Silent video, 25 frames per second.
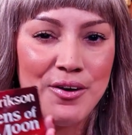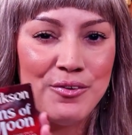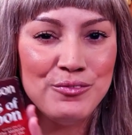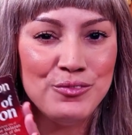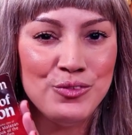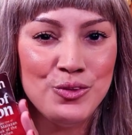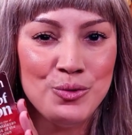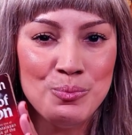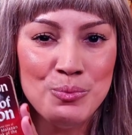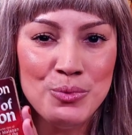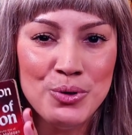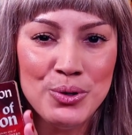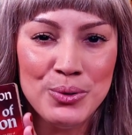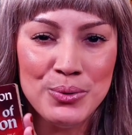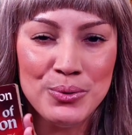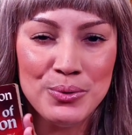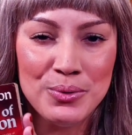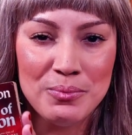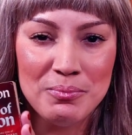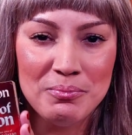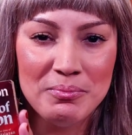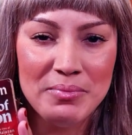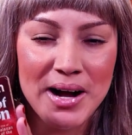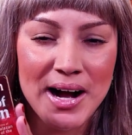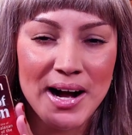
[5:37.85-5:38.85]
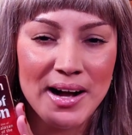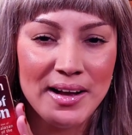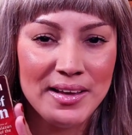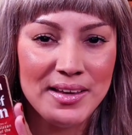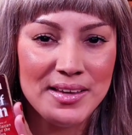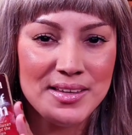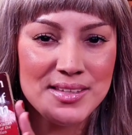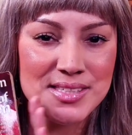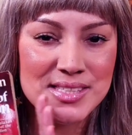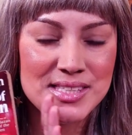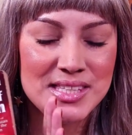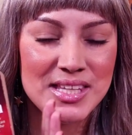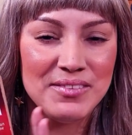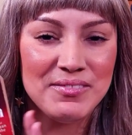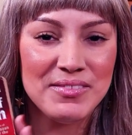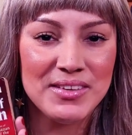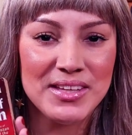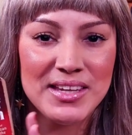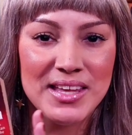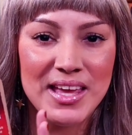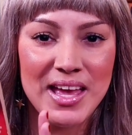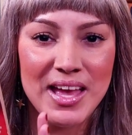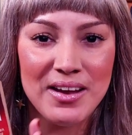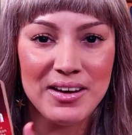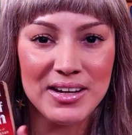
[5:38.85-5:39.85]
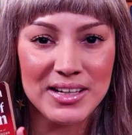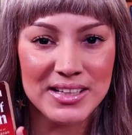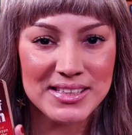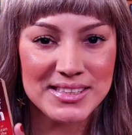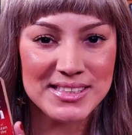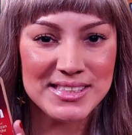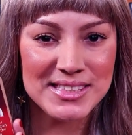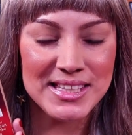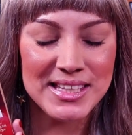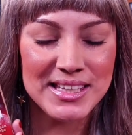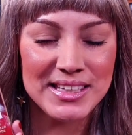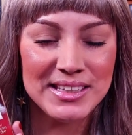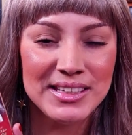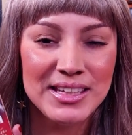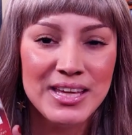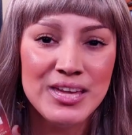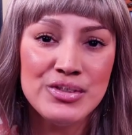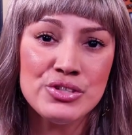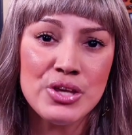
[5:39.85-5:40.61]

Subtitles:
of the Moon by Steven Erikson.